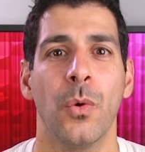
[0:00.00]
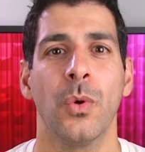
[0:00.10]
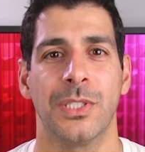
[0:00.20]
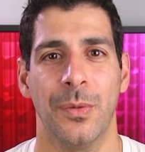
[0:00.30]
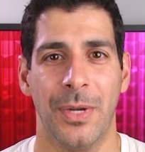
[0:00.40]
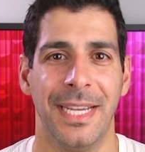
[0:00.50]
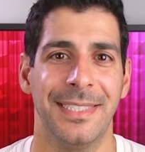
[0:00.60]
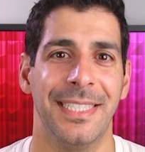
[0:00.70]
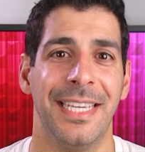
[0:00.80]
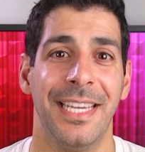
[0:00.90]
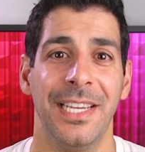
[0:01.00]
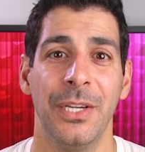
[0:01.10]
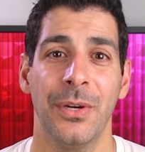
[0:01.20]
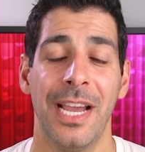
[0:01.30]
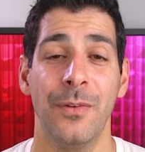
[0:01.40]
What's up guys, Sagi
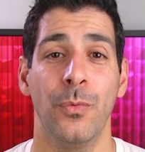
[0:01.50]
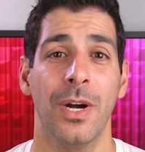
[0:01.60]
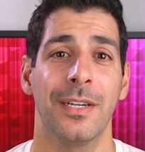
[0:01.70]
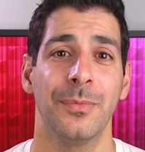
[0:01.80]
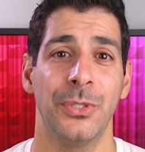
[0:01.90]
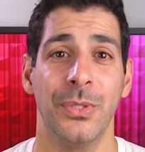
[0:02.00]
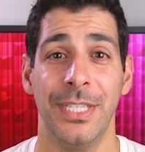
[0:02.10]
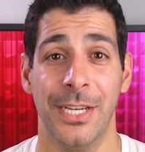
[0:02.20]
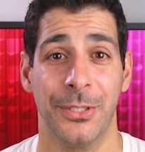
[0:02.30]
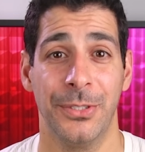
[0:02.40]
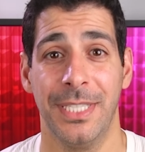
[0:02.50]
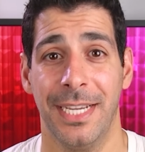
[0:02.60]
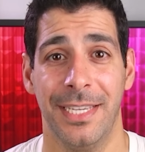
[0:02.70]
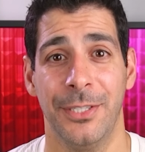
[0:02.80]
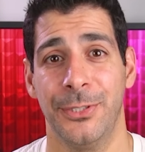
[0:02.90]
here and welcome to another
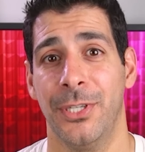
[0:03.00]
Tech Gear